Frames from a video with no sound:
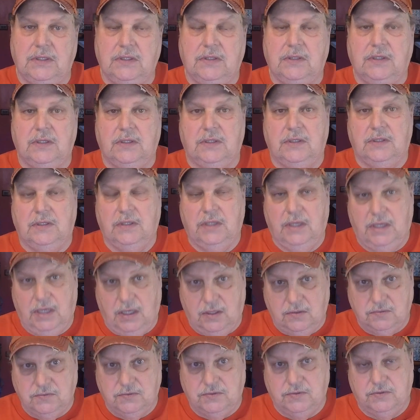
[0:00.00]
that
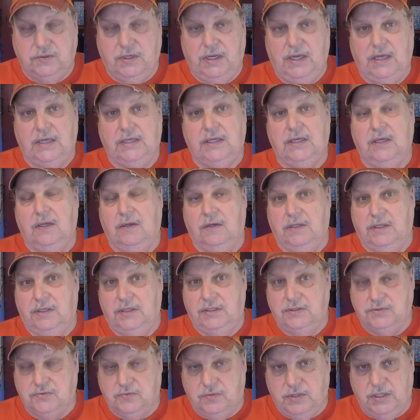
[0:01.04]
owns a dry kiln that
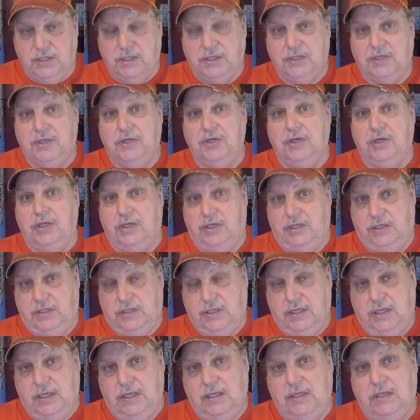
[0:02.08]
is really good at
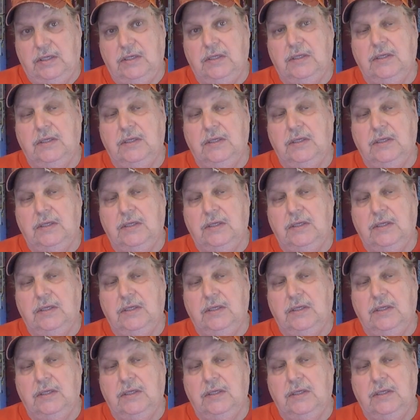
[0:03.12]
that.